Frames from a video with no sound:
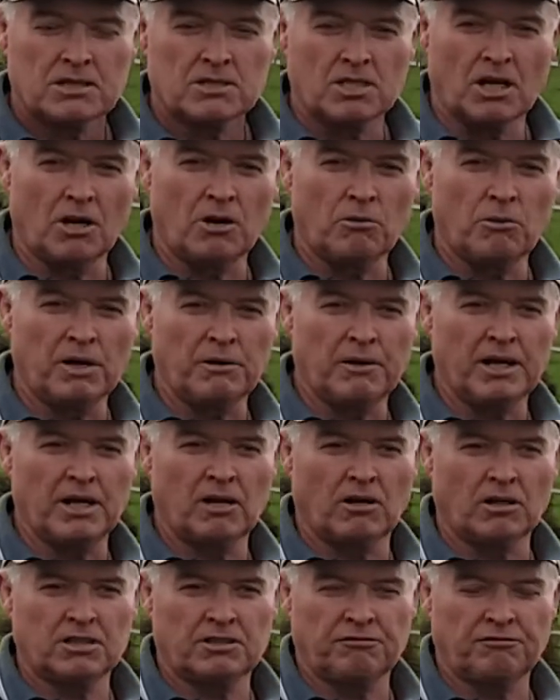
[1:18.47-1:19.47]
So we went
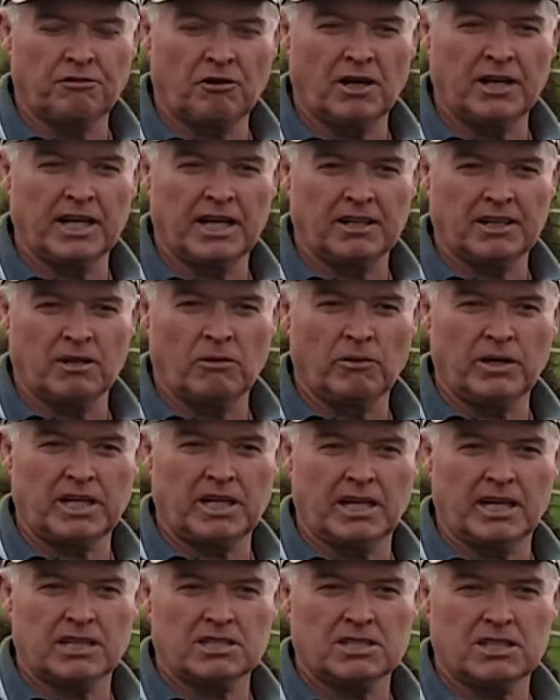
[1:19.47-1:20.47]
on to find out that we
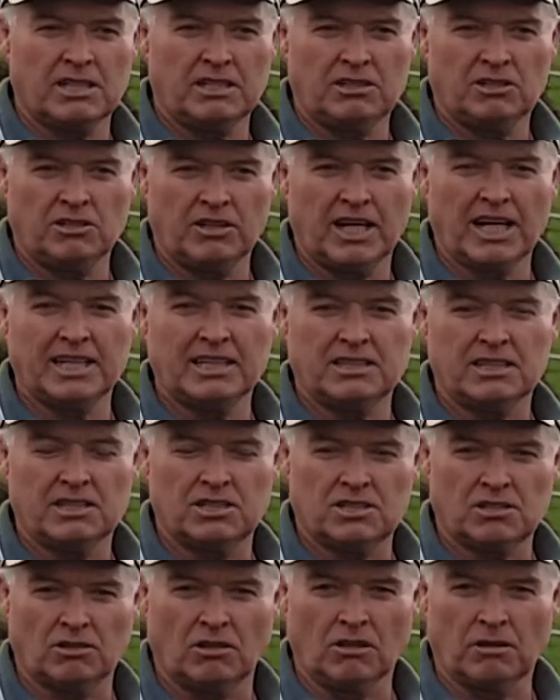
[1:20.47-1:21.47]
could actually create
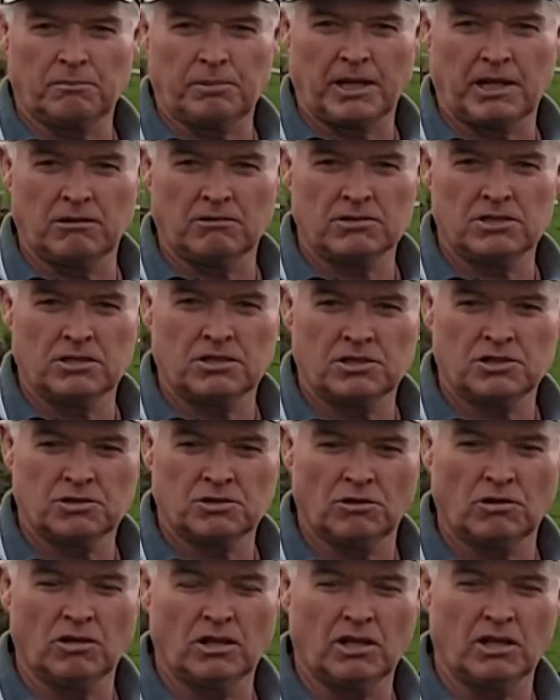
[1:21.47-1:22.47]
these solar panels in the
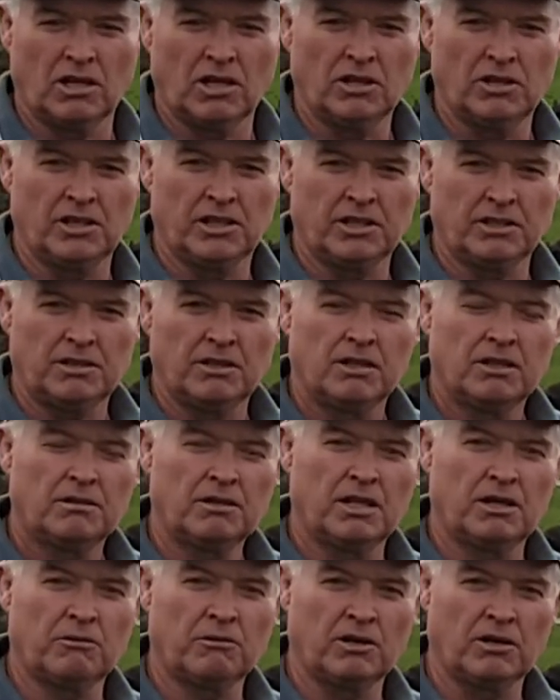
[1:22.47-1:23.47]
soil, and I learnt
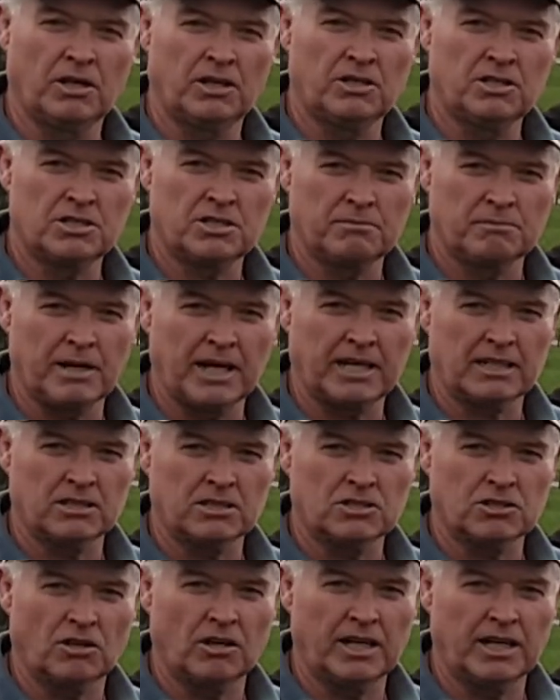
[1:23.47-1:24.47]
that when I used
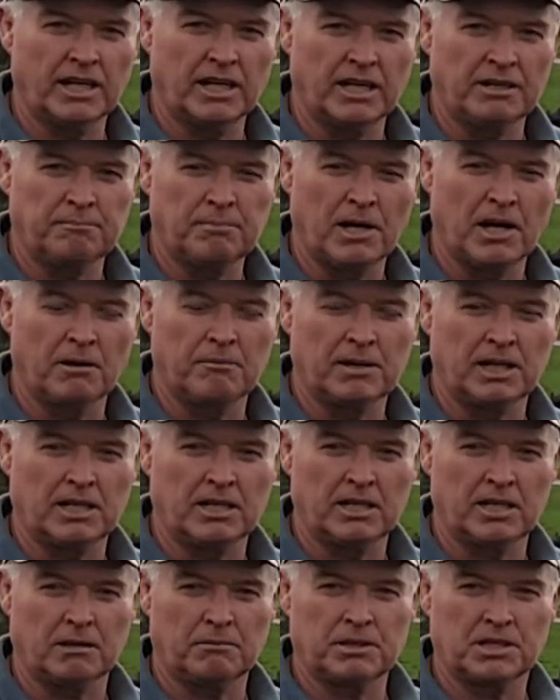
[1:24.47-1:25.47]
magnetite and
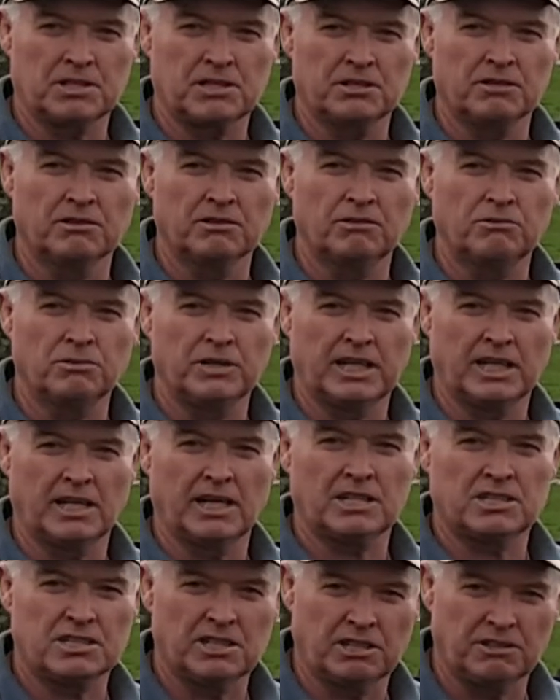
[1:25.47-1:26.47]
paramagnetic material, we could
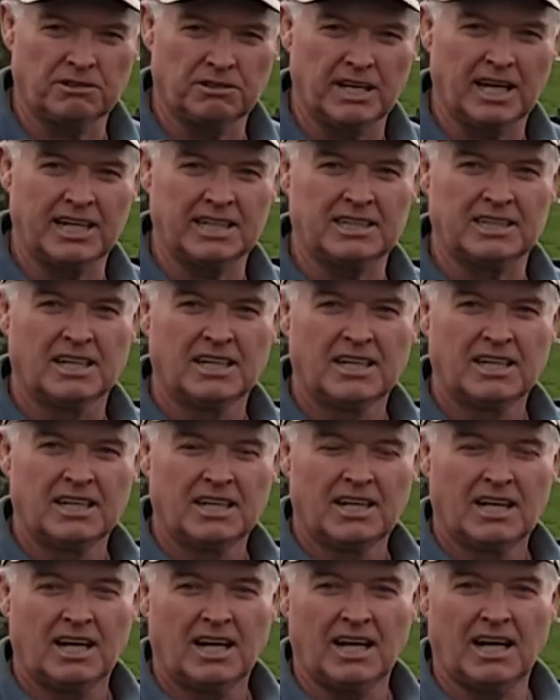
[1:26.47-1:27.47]
actually create
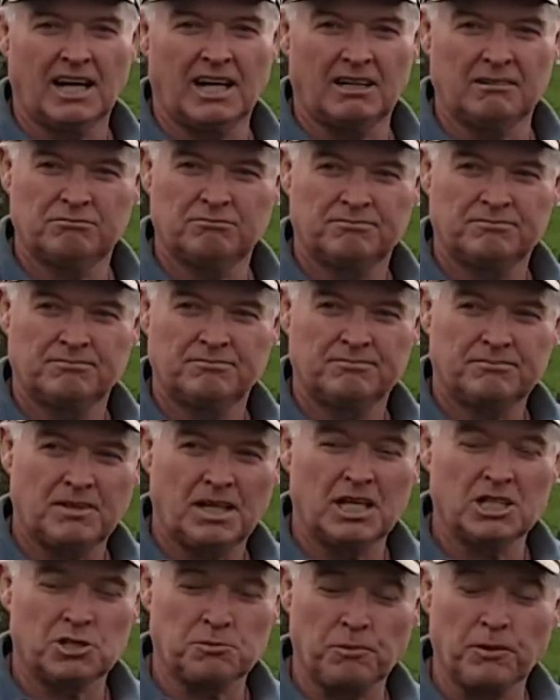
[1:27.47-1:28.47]
a
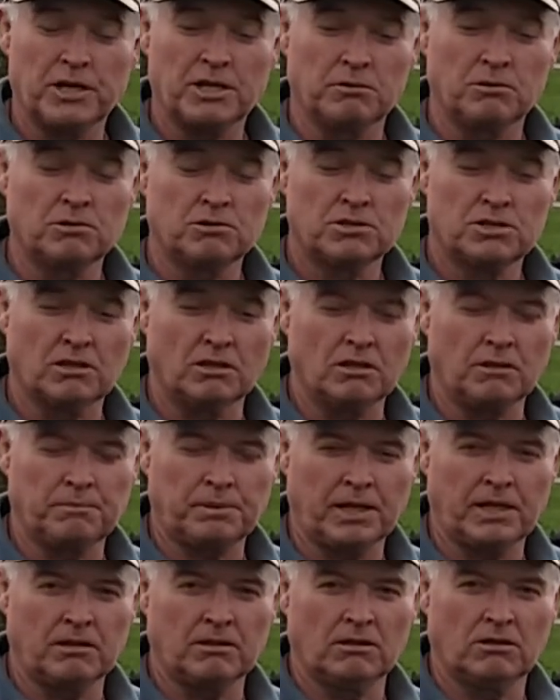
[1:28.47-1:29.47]
spreadable solar
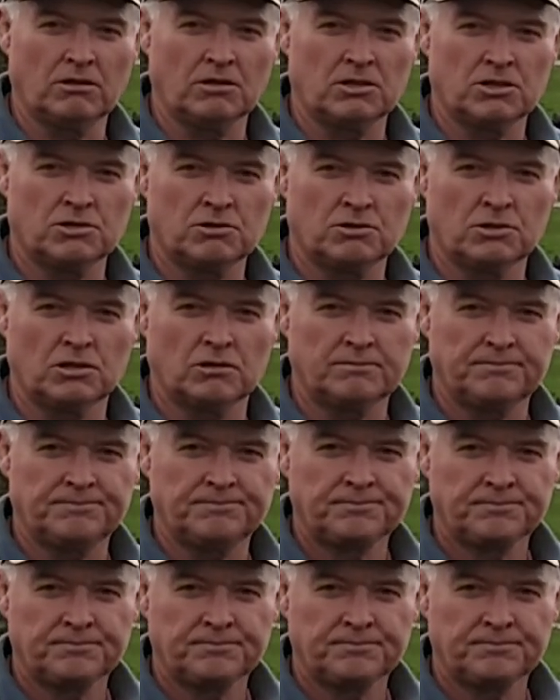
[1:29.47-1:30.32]
panel on the soil.